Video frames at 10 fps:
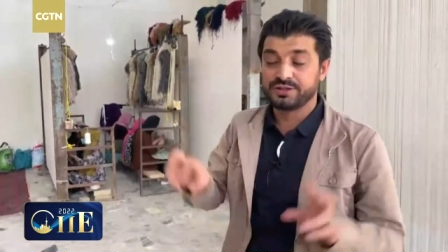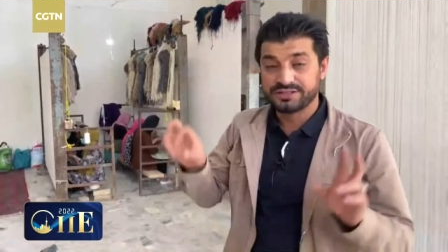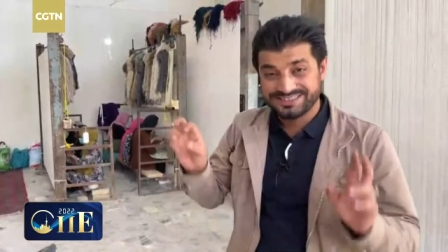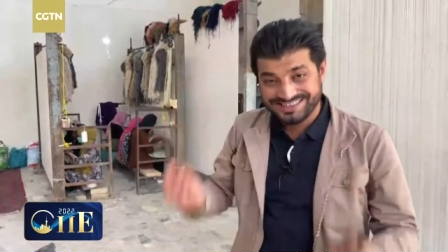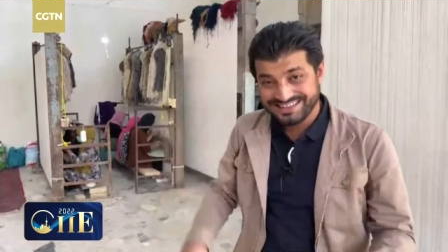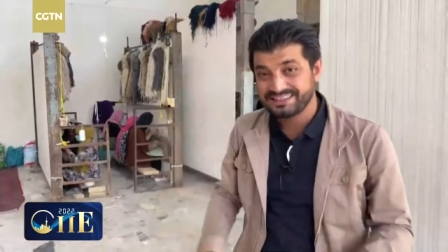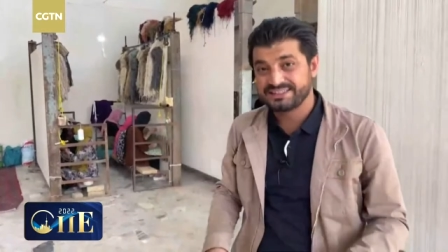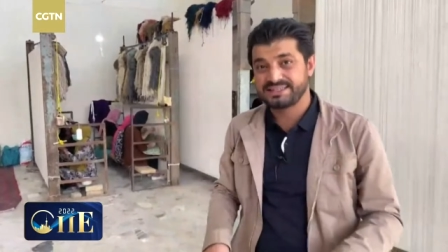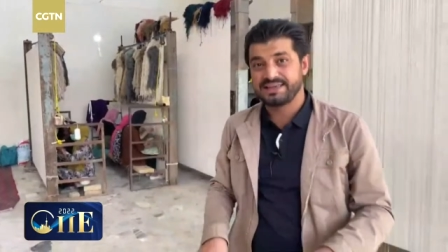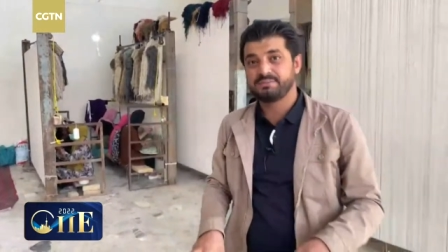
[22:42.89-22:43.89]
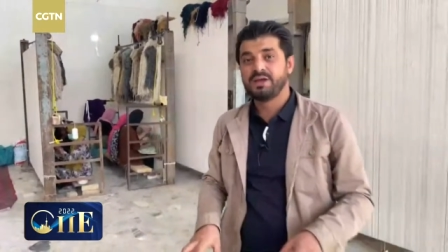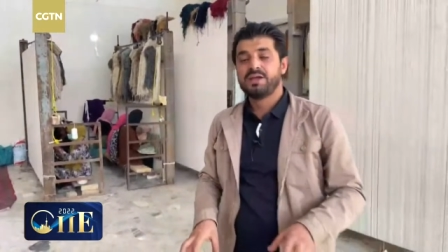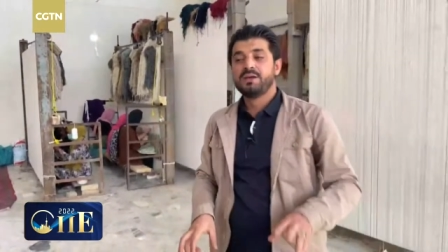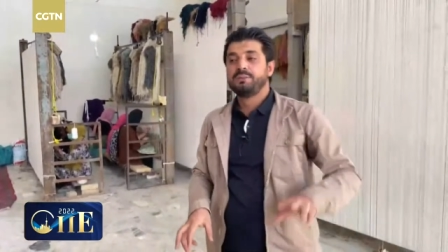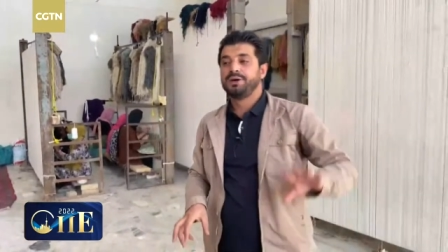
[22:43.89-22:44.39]
It's still the same,
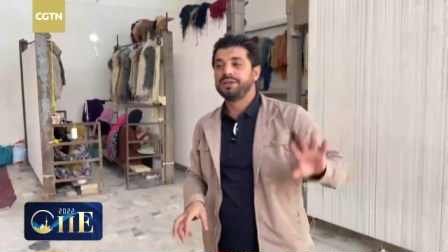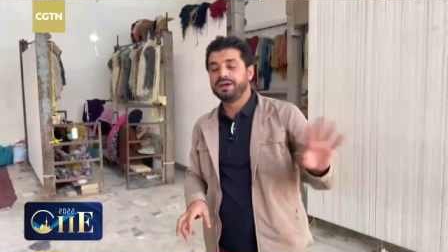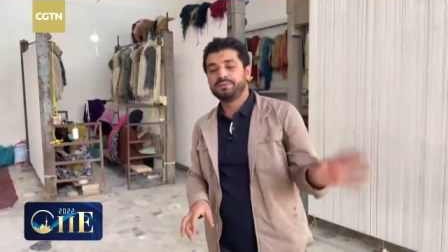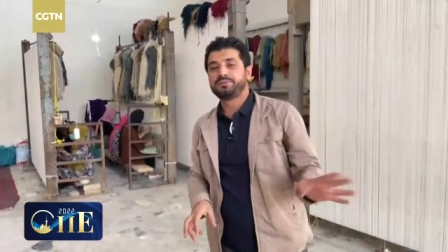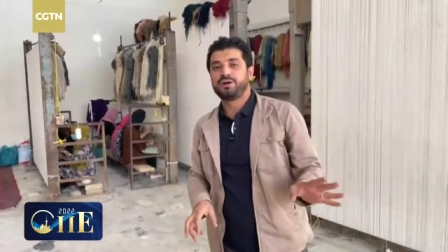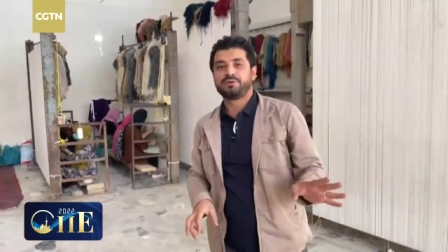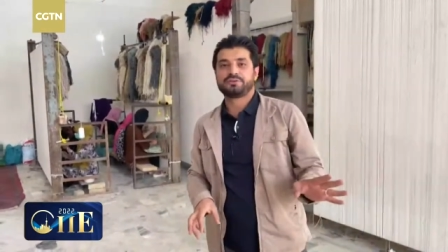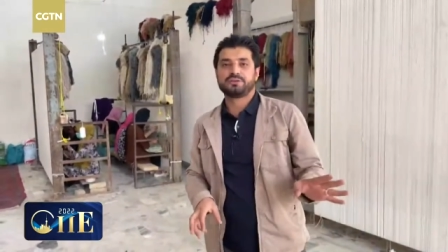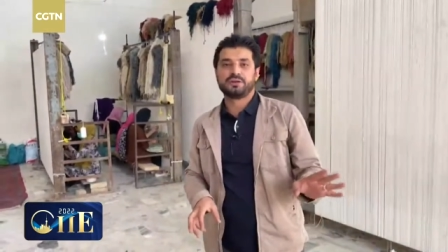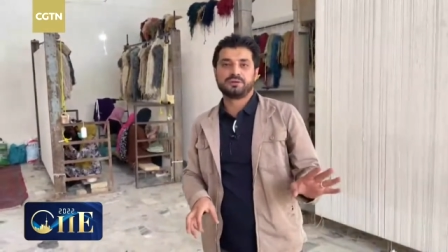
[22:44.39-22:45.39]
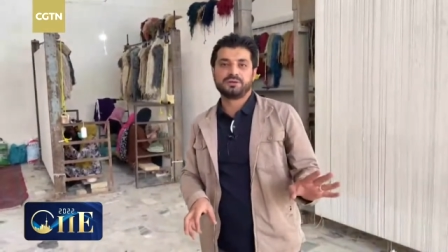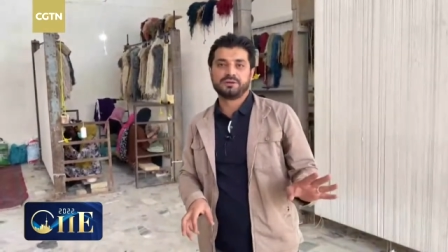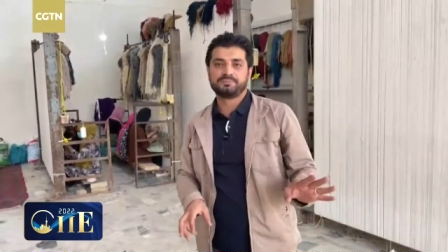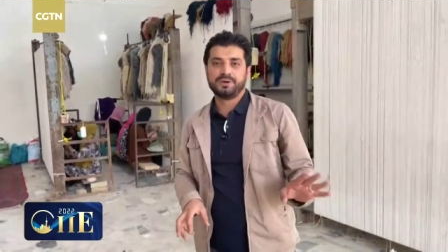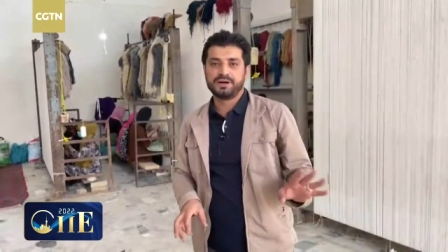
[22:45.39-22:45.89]
but other
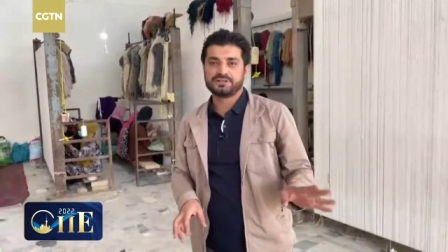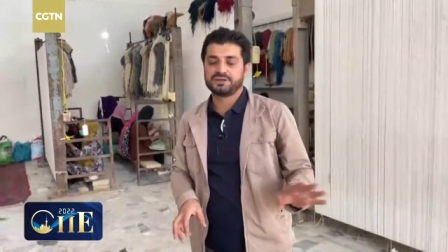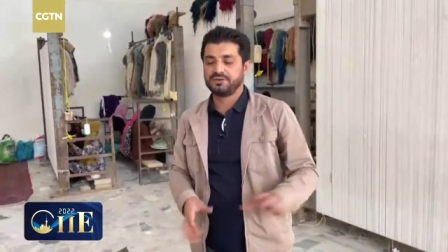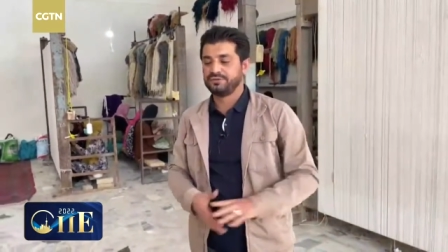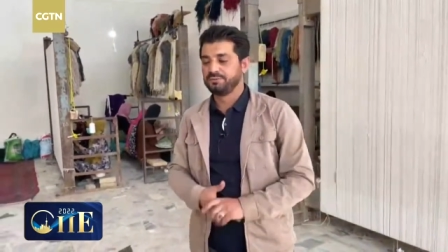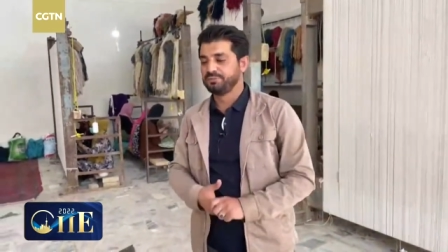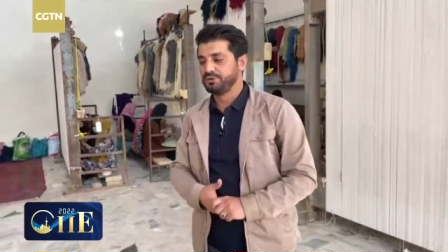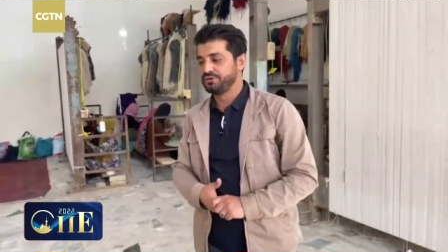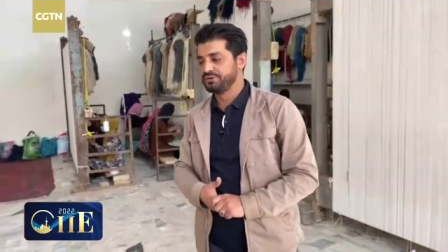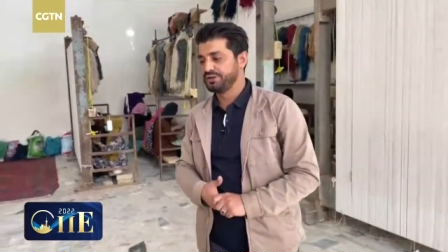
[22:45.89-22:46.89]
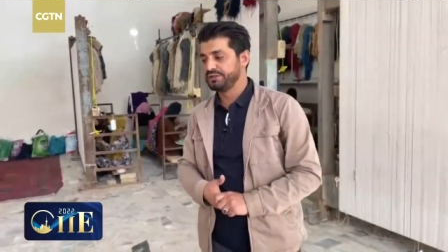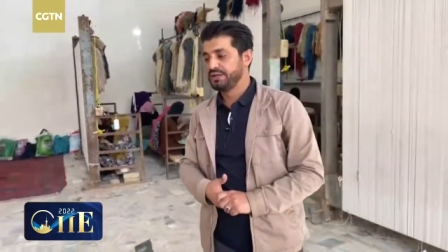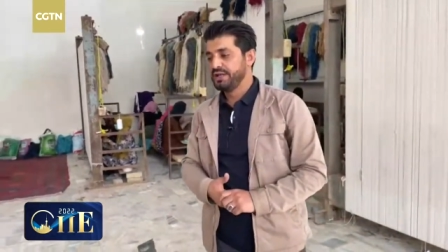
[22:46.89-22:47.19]
uh, parts of the producing,